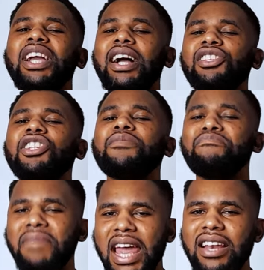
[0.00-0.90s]

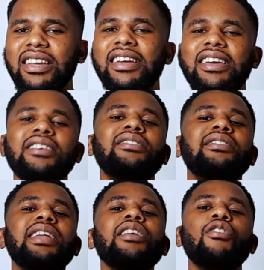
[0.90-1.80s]
catching men
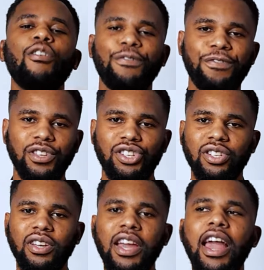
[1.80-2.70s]
instead of
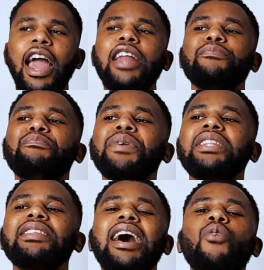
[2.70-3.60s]
fish. And
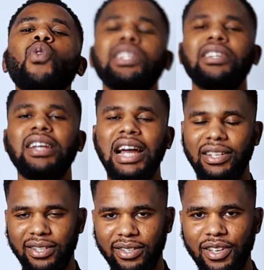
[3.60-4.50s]
Peter was
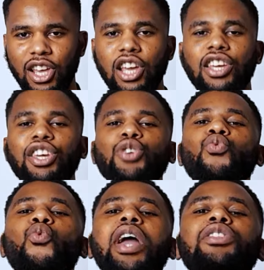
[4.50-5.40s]
glad. He
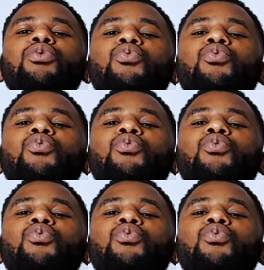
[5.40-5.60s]
went